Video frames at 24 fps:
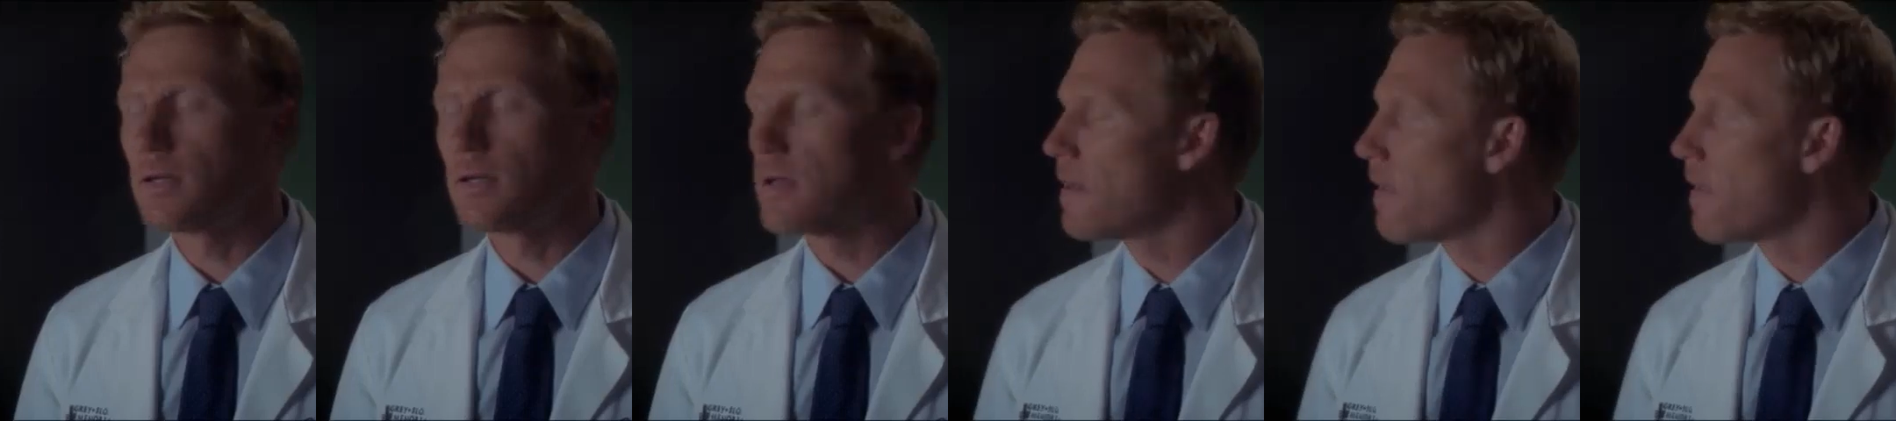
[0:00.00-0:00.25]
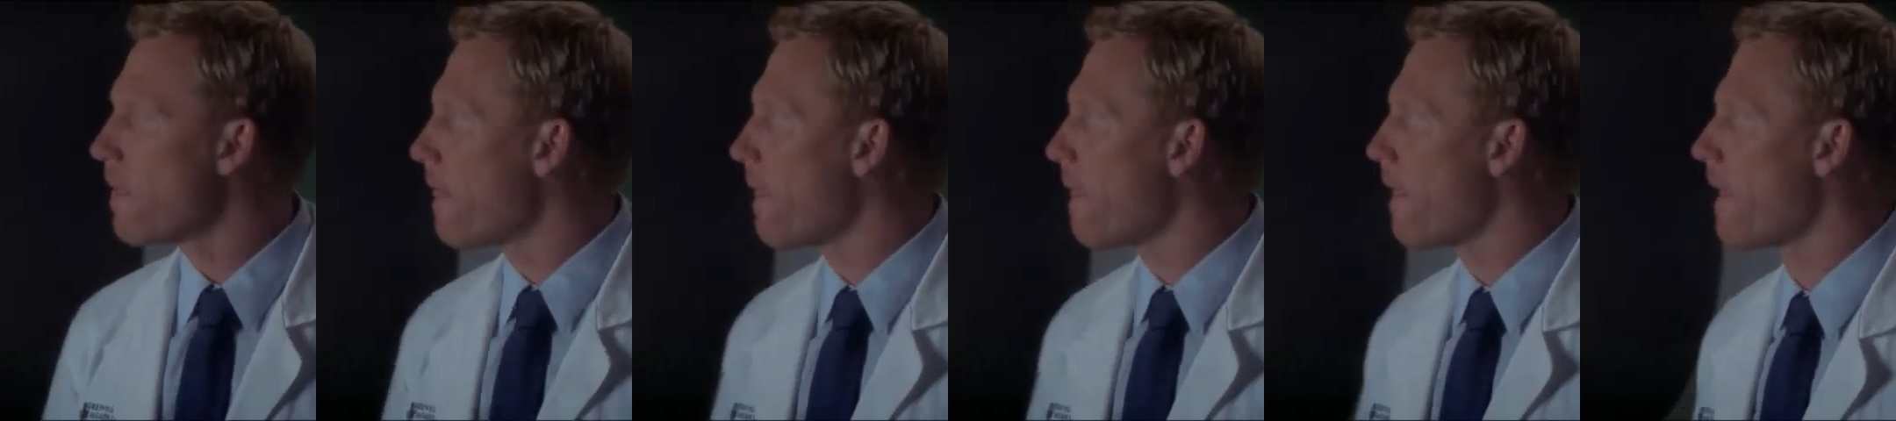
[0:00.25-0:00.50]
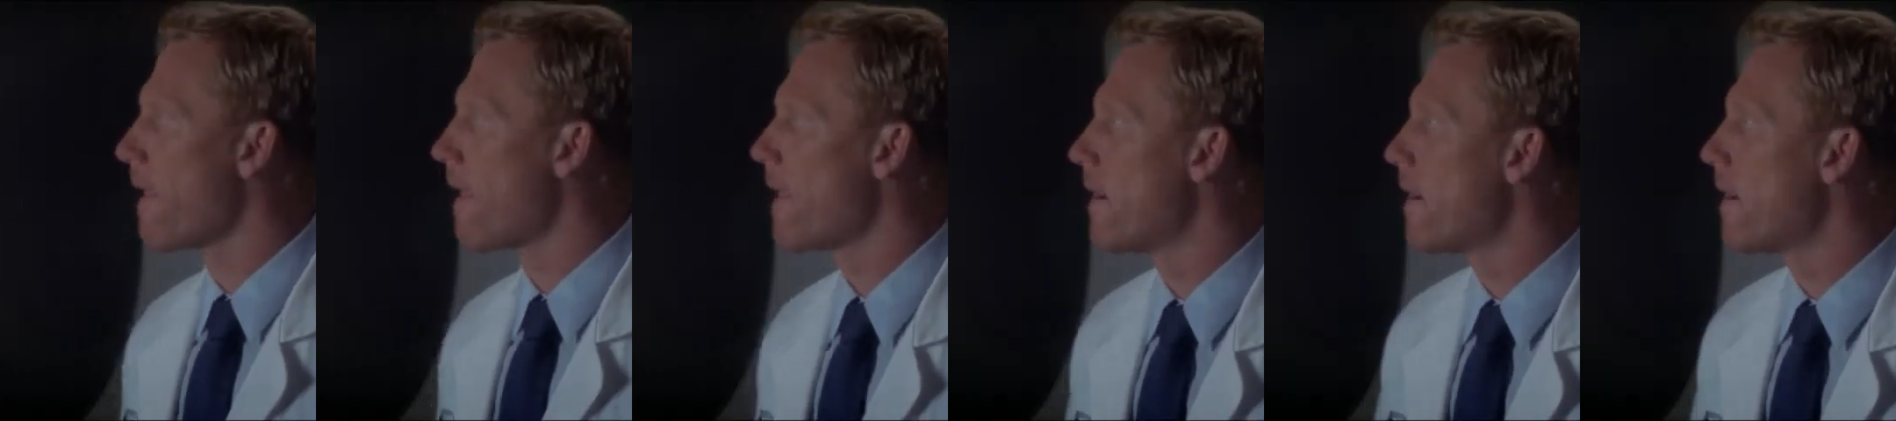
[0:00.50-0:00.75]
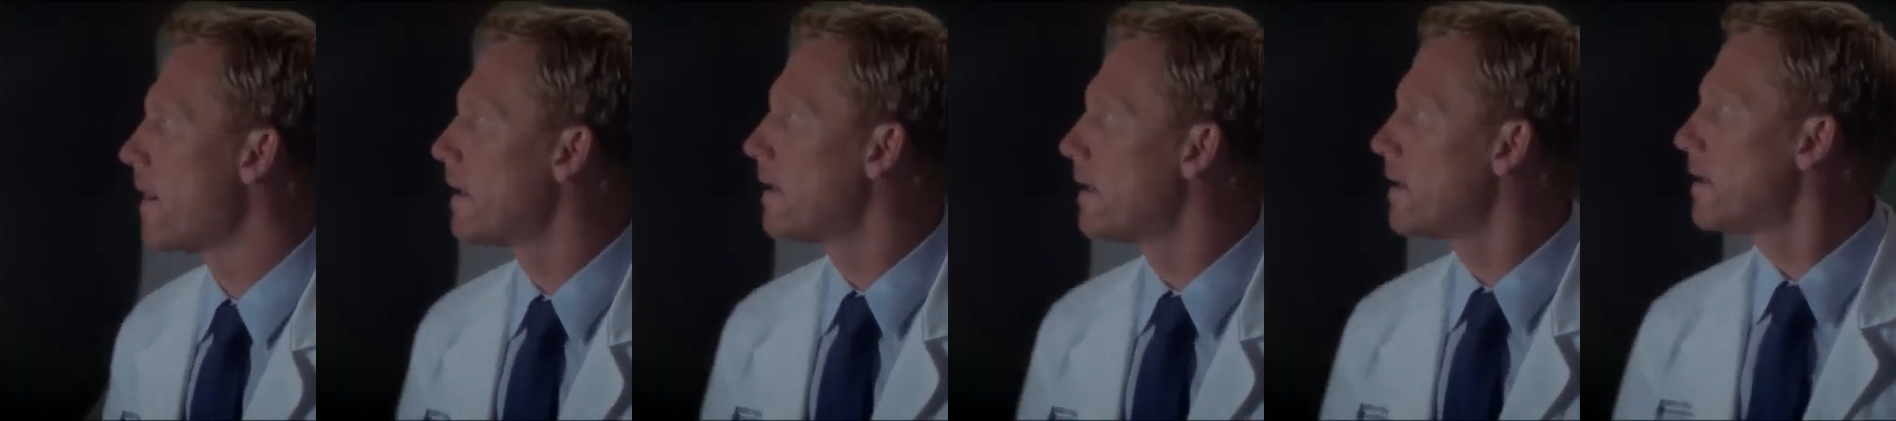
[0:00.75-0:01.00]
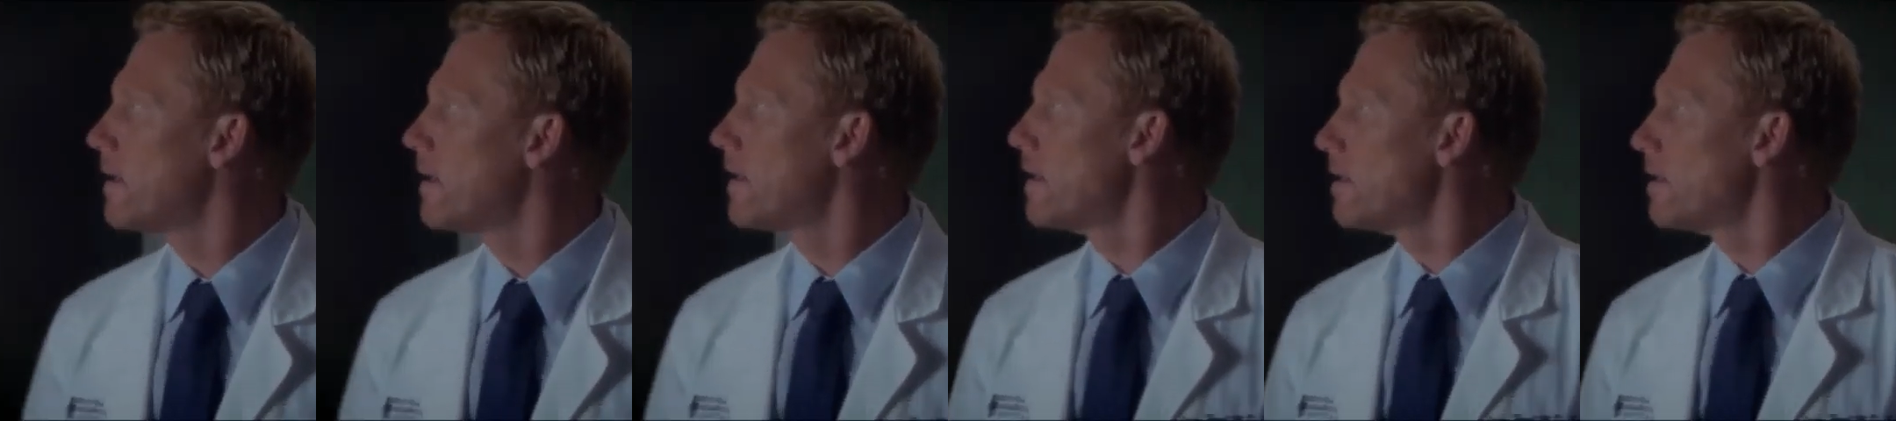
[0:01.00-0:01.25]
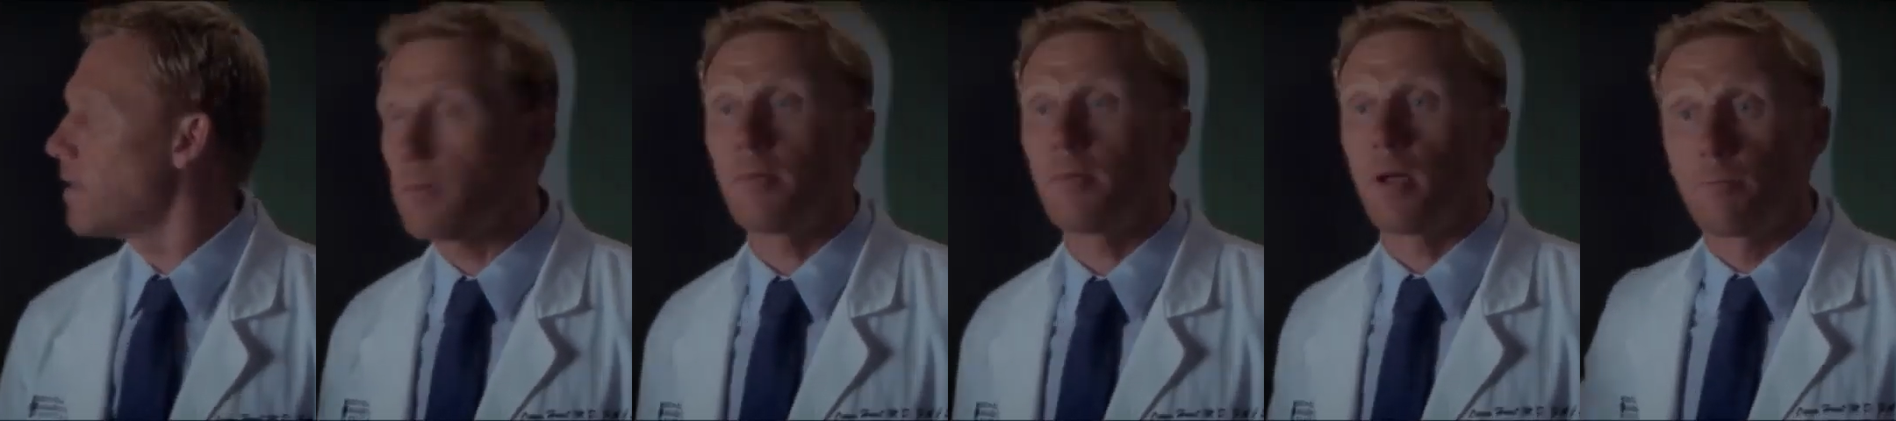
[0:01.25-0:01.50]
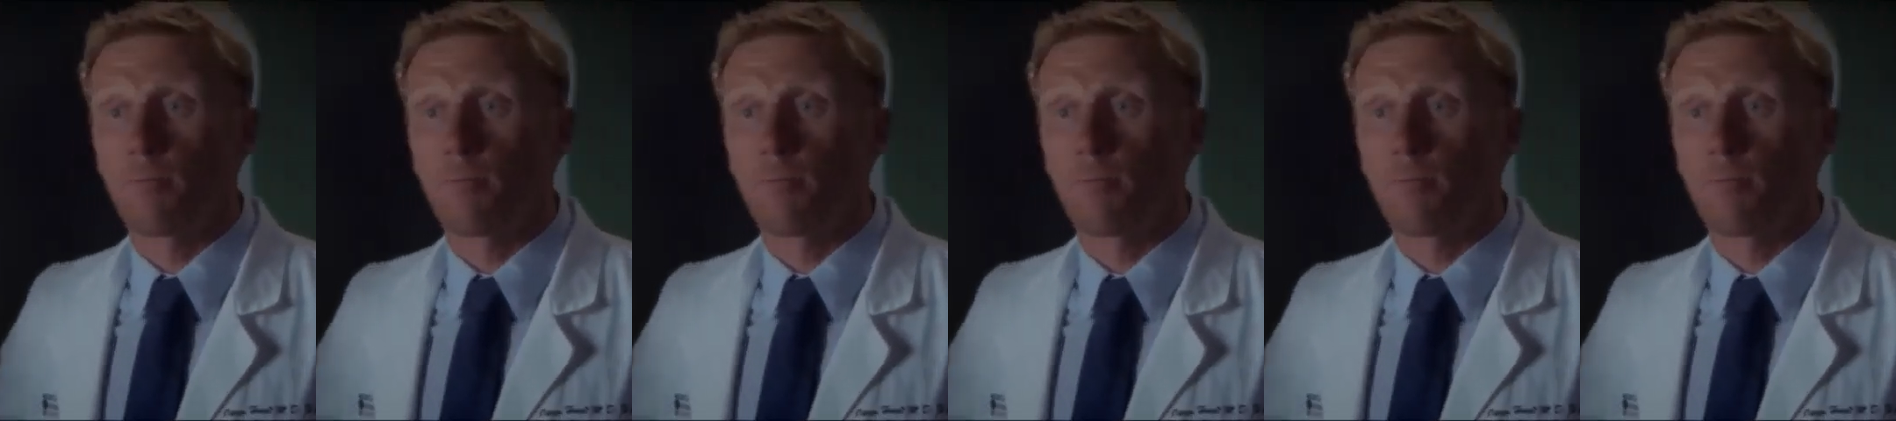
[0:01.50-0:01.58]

Okay, it's a crappy amputation, Yeah,